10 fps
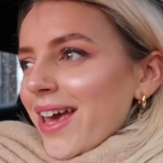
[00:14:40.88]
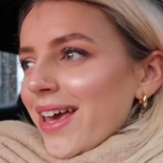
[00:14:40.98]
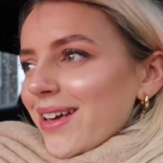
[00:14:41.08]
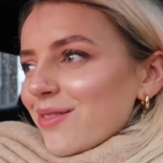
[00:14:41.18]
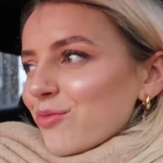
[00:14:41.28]

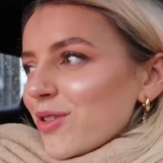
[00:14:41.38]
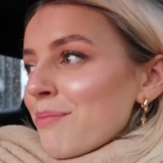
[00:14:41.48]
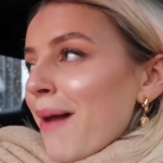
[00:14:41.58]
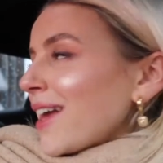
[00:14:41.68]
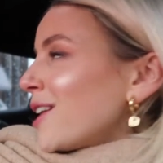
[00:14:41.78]
a
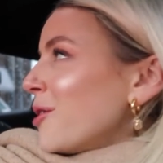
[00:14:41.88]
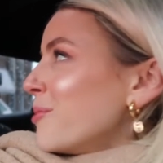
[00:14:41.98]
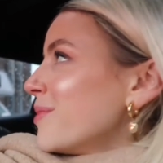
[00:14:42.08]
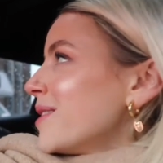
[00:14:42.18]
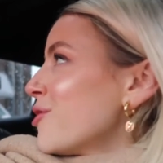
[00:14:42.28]

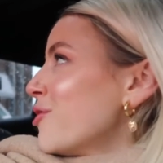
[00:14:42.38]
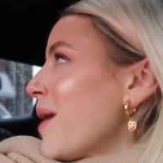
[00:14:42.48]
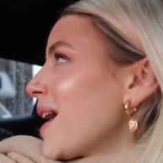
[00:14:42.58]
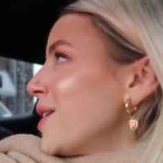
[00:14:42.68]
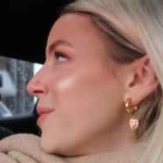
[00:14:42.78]
Magnum. Is it called
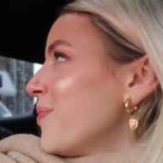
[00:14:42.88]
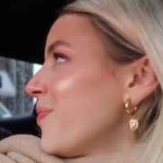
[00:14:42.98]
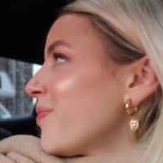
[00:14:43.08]
Magnum?